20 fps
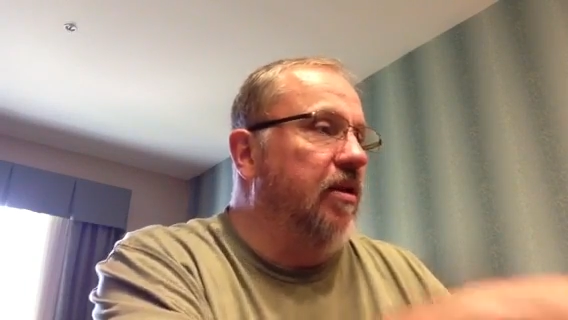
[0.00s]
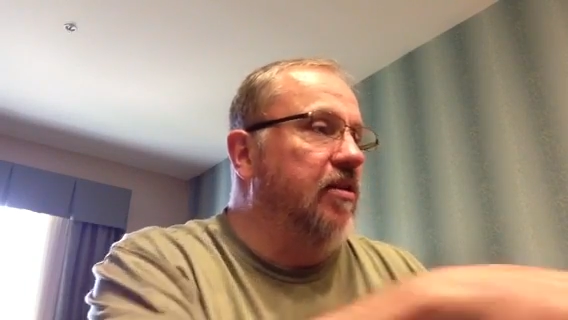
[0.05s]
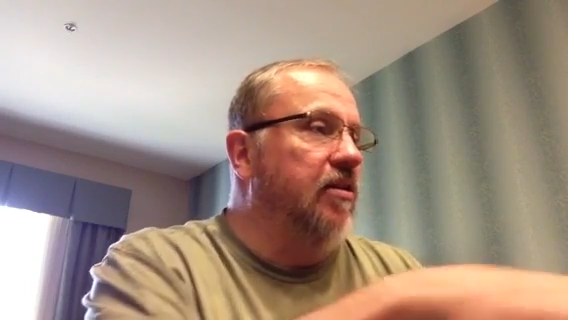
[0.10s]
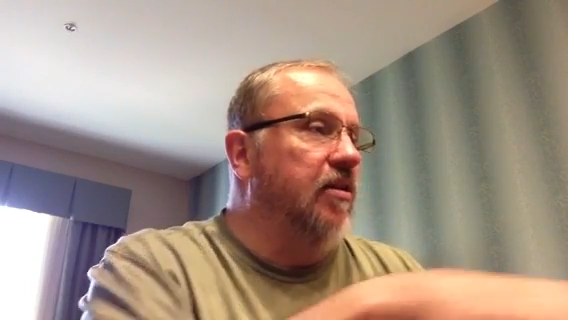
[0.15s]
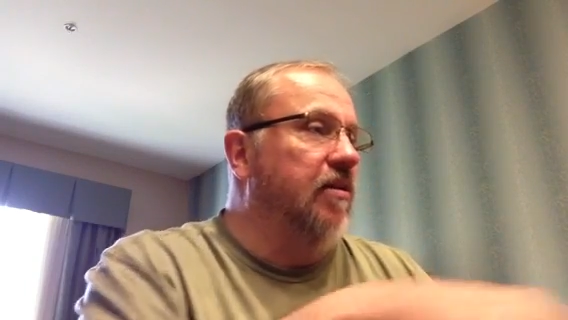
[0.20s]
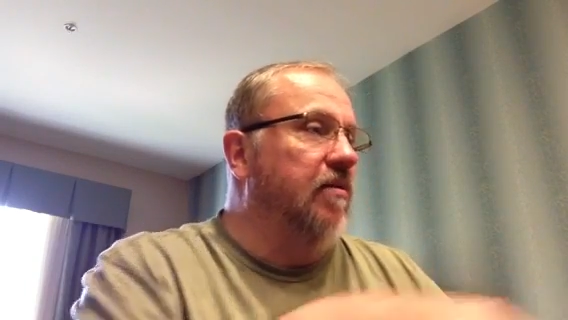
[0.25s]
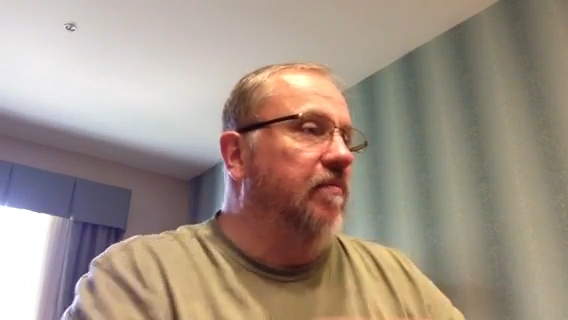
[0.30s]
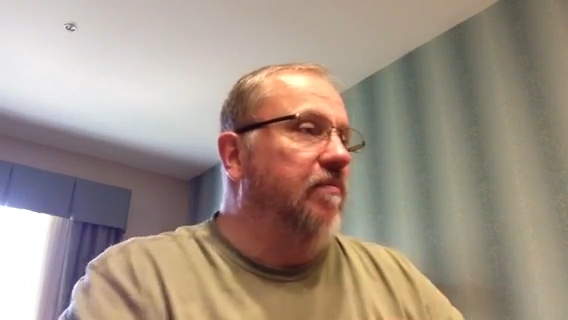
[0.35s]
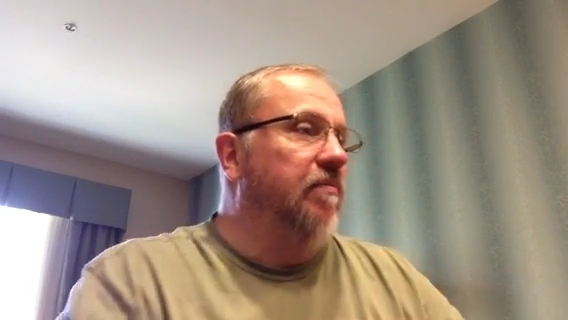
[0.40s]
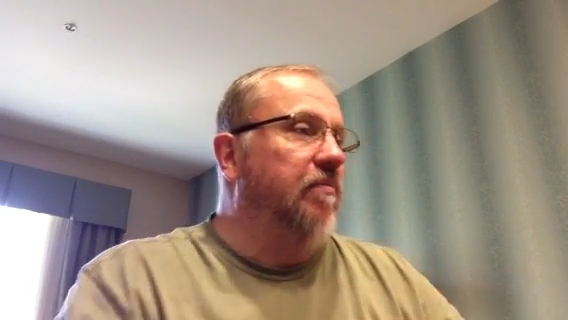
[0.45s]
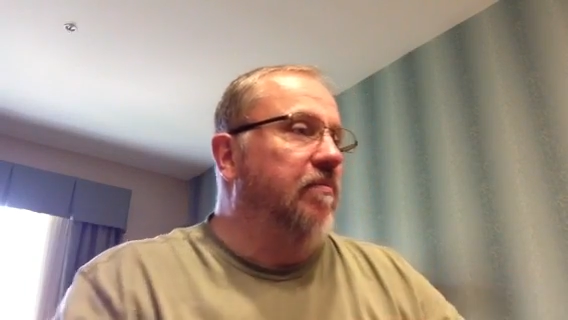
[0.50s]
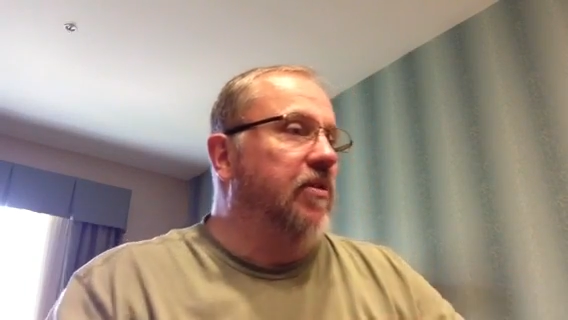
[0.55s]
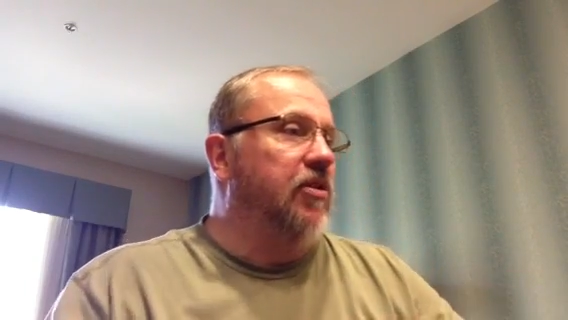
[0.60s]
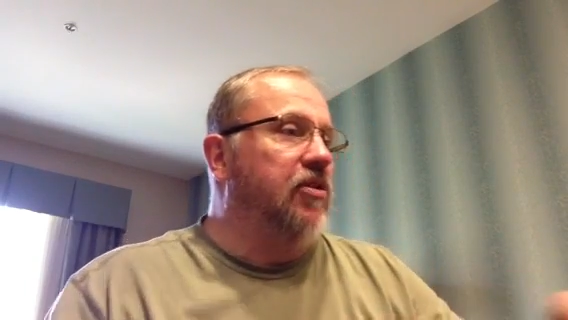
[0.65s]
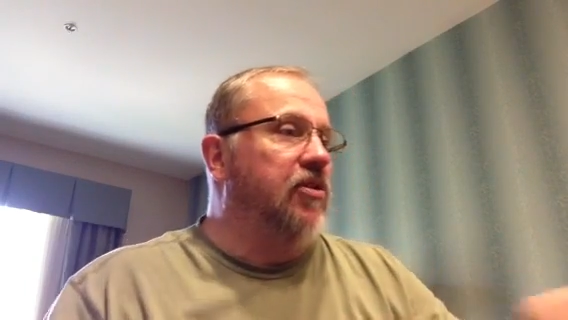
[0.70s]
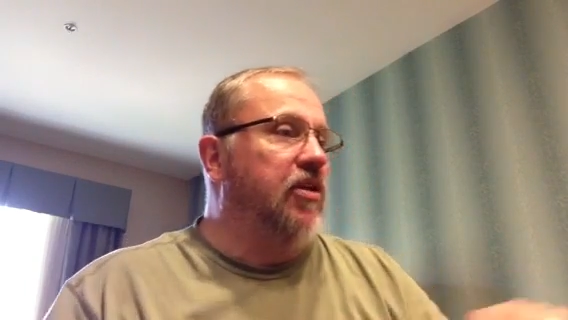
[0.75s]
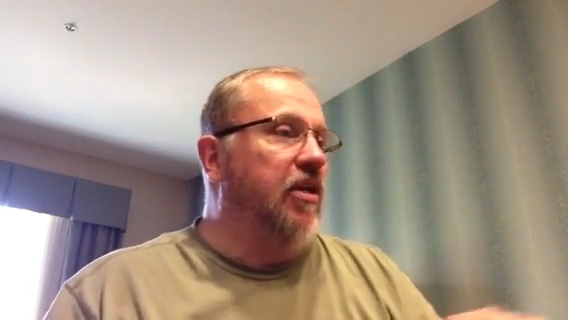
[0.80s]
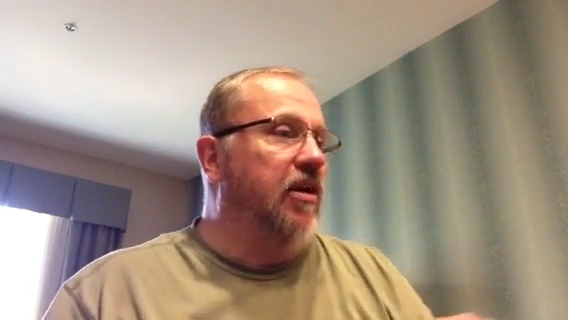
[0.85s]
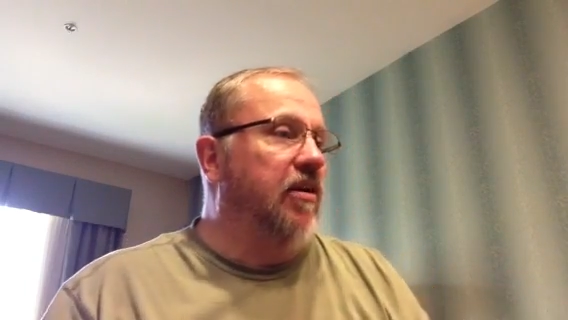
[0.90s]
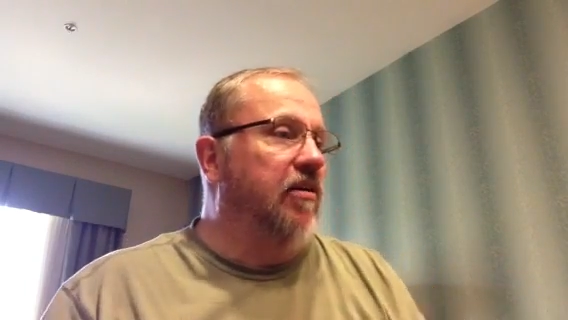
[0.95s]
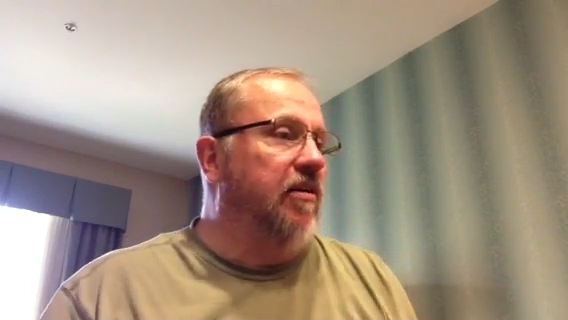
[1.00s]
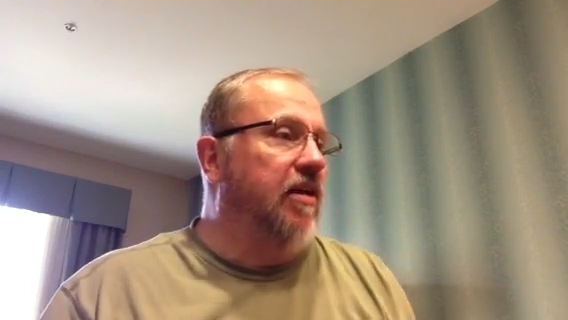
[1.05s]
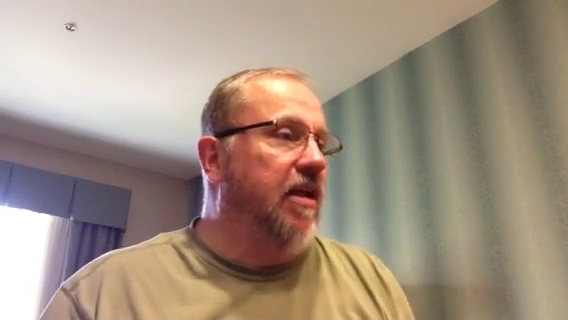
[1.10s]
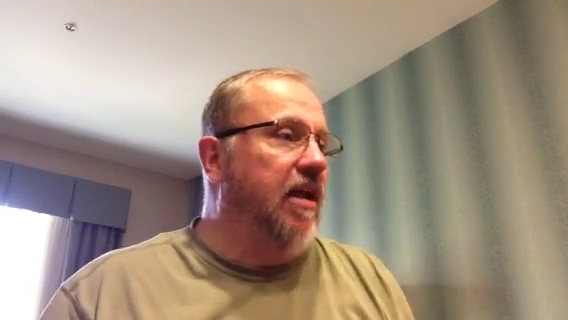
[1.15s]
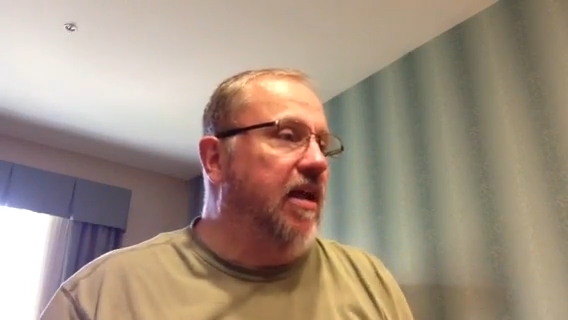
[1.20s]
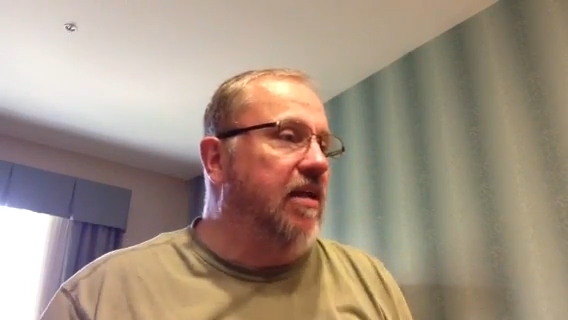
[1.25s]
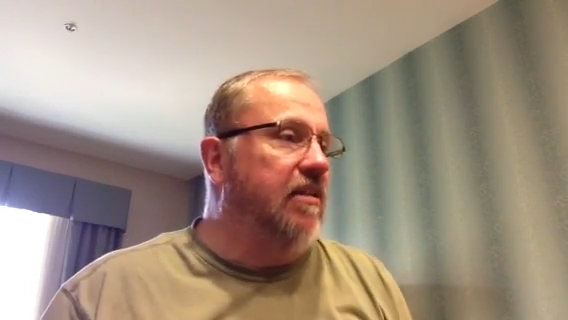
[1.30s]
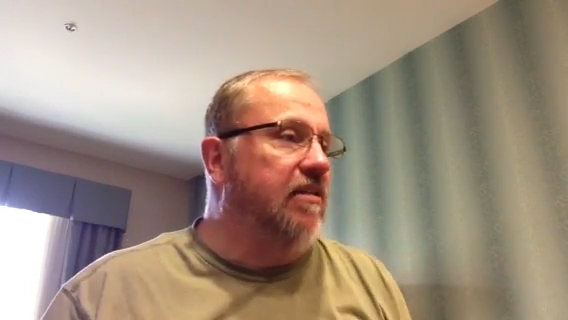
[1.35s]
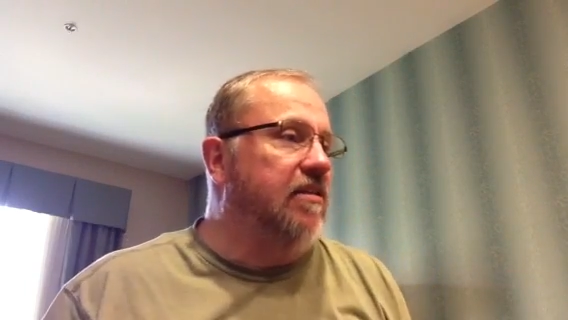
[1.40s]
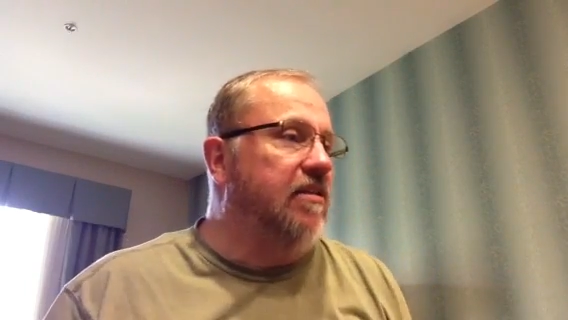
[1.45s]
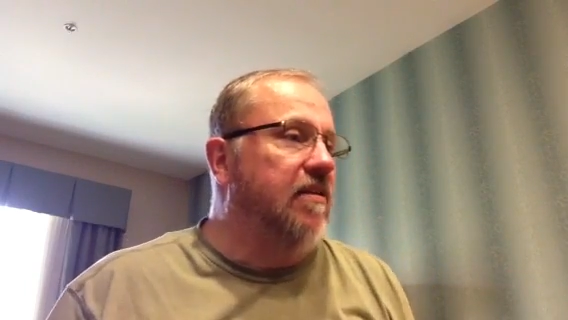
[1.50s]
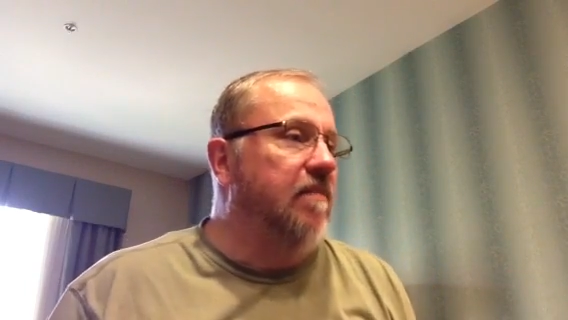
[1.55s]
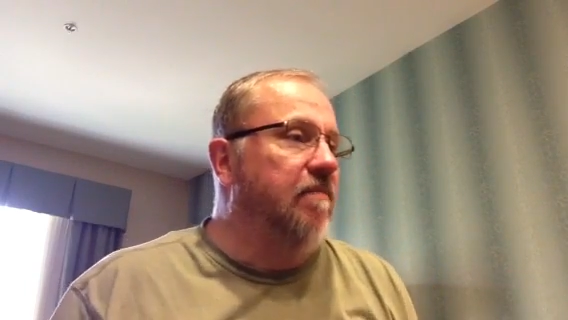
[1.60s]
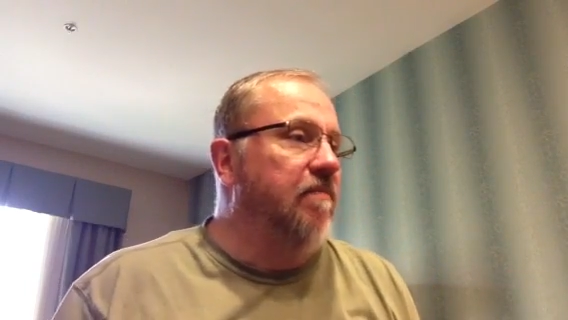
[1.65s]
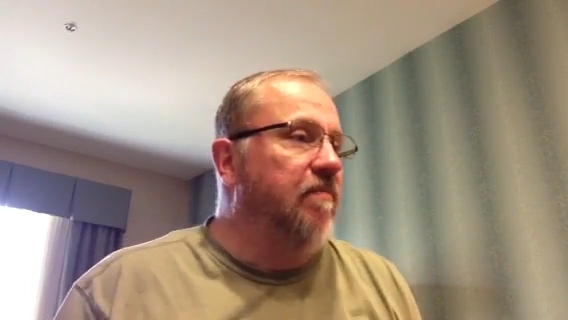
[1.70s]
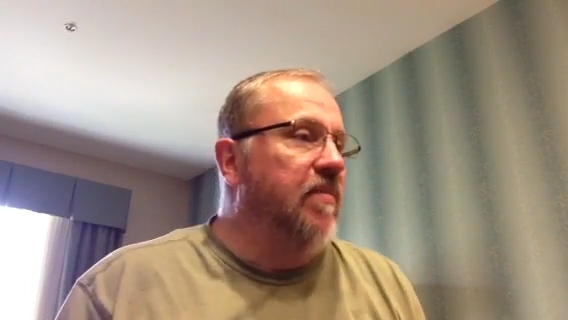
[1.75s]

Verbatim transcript: to Michelle Gates,